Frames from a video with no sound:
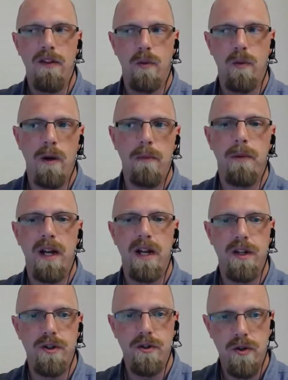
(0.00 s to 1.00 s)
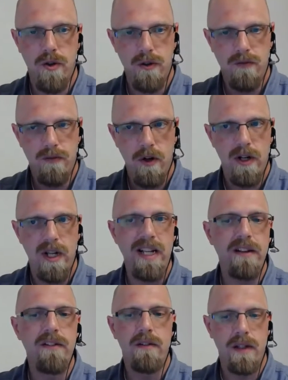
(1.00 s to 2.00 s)
this web page could
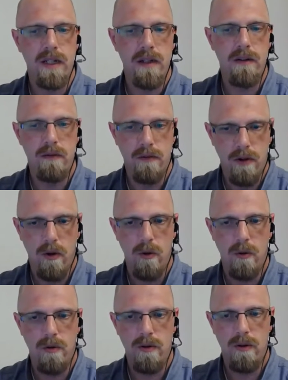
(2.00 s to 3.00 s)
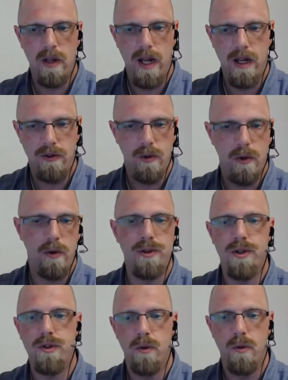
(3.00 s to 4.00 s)
very easily load a
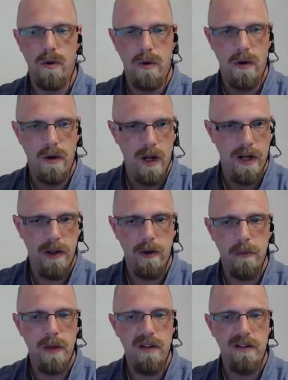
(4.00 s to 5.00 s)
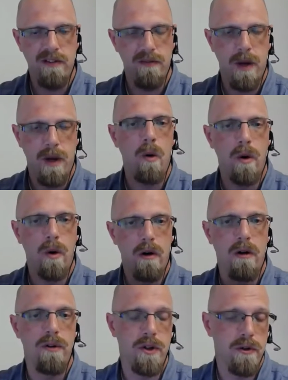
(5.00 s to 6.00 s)
Trojan or another piece of malware
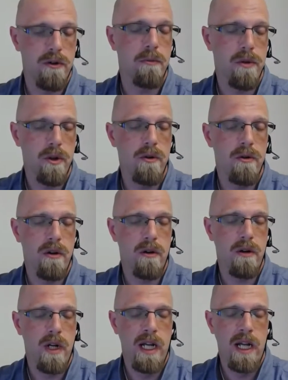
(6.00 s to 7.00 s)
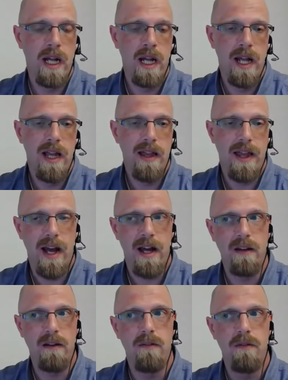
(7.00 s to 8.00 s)
onto your computer
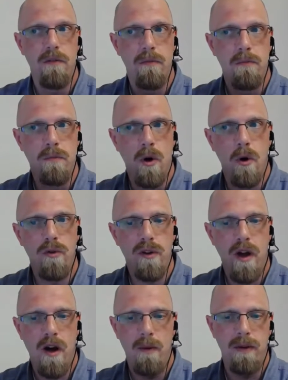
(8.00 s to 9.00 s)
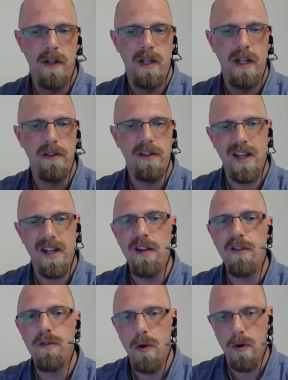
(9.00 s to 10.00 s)
that most commonly is a
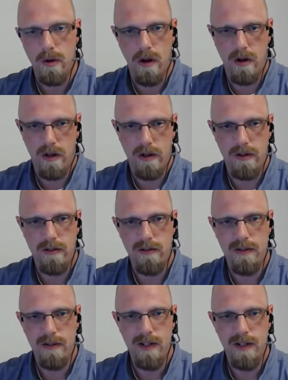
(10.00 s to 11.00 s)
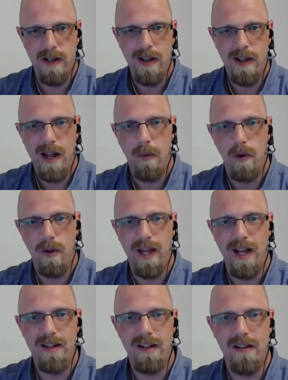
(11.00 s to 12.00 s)
keystroke logger. And what
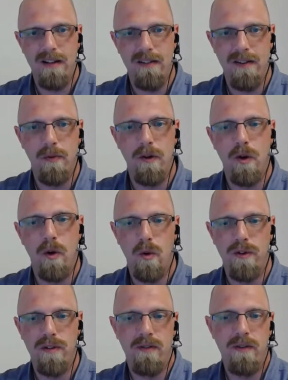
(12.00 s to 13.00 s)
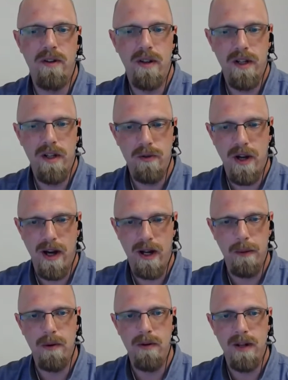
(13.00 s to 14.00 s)
that does is it records everything you
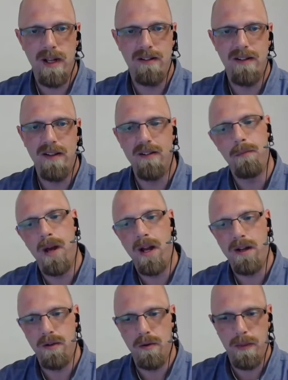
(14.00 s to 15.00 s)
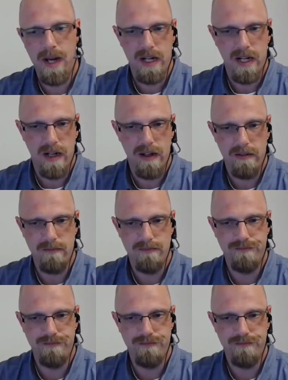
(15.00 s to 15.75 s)
type and sends it back to a bad guy.